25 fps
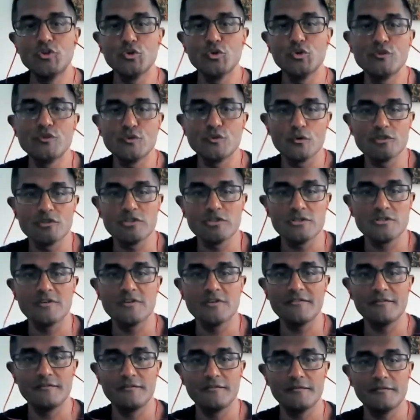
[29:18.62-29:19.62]
We have two
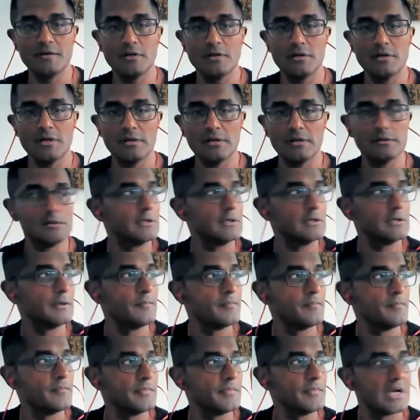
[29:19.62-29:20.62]
sources of
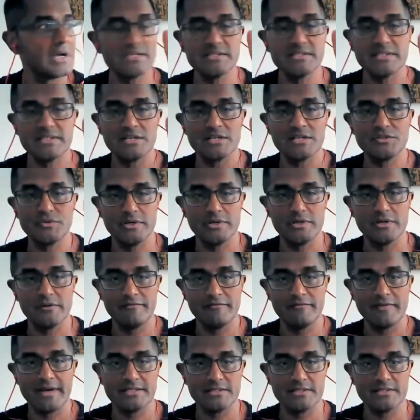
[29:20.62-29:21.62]

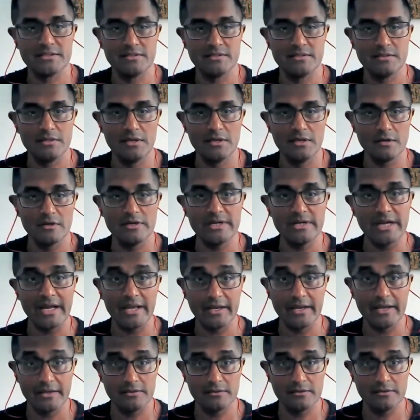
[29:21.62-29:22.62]
unsaturated fats in our
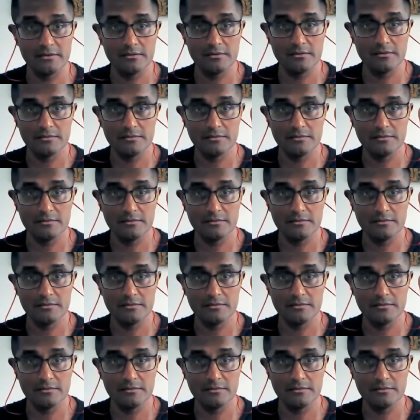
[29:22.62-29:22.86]
diet.